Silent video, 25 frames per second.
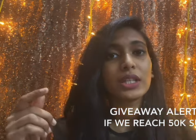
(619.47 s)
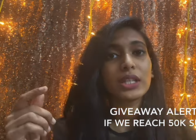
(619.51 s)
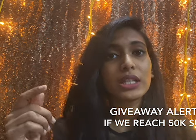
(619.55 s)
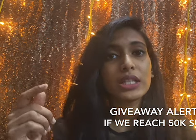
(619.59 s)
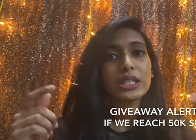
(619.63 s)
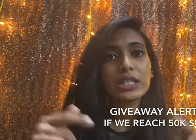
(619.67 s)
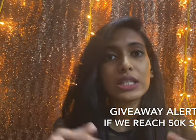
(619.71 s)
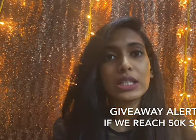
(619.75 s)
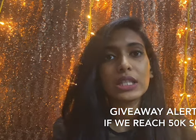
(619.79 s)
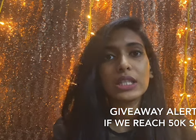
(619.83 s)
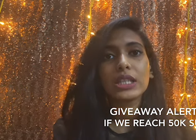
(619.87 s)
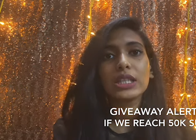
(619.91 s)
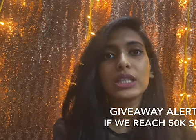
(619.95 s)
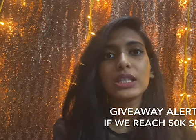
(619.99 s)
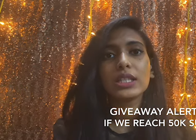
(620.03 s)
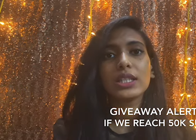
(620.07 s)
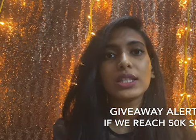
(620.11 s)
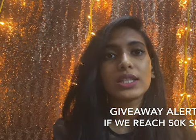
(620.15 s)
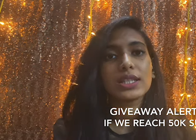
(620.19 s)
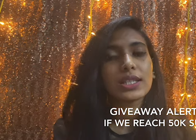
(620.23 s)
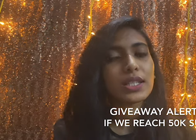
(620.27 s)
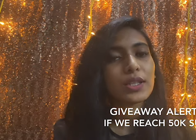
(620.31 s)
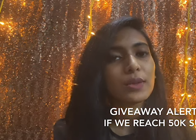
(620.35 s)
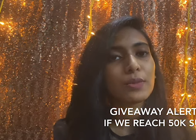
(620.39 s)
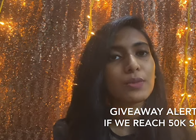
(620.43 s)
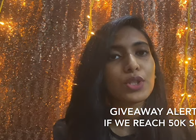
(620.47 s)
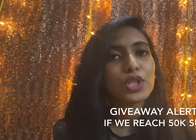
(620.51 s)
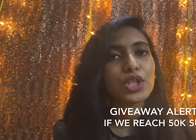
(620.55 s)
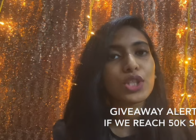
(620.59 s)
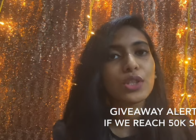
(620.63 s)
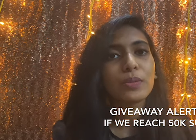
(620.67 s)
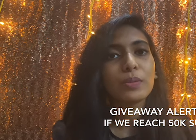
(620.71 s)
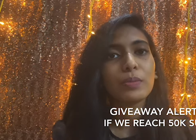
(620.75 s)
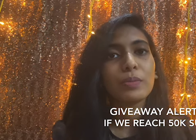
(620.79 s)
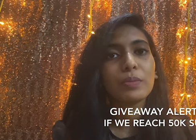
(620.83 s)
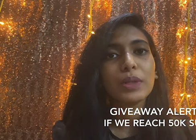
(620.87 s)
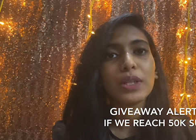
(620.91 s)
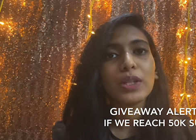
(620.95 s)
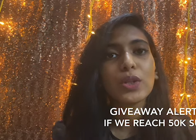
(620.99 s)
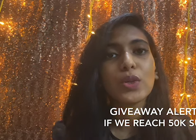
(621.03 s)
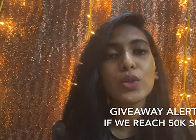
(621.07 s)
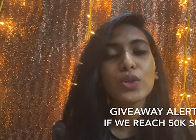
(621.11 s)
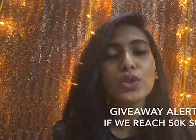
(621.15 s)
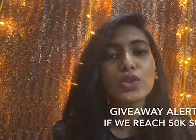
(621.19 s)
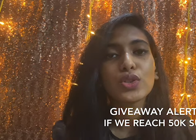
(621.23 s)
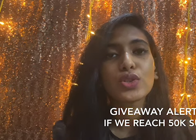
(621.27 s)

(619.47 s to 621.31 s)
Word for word: it in the description below,